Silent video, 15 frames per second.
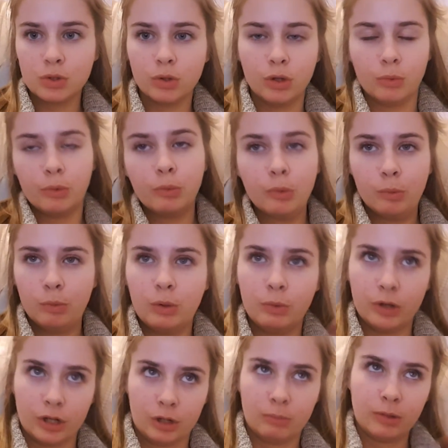Well, look, we were
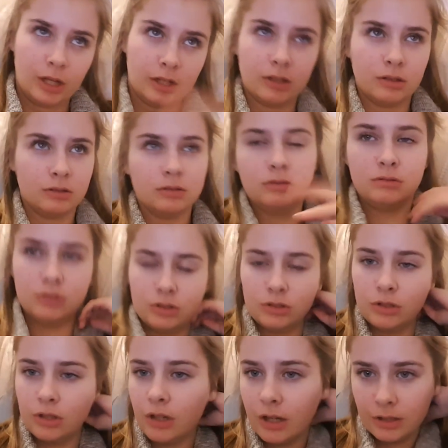going to, but
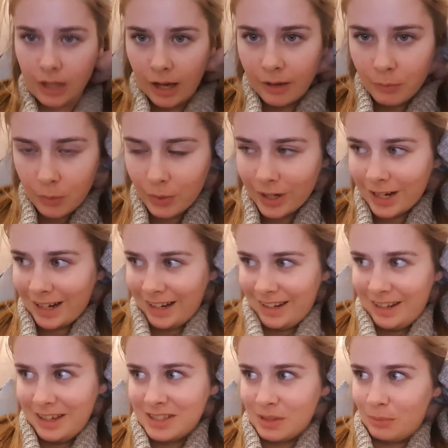like, yeah, we were going to clean
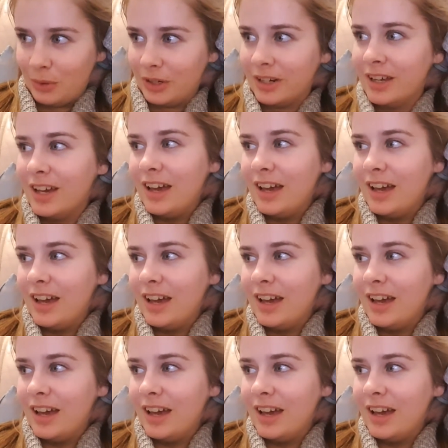it at some point.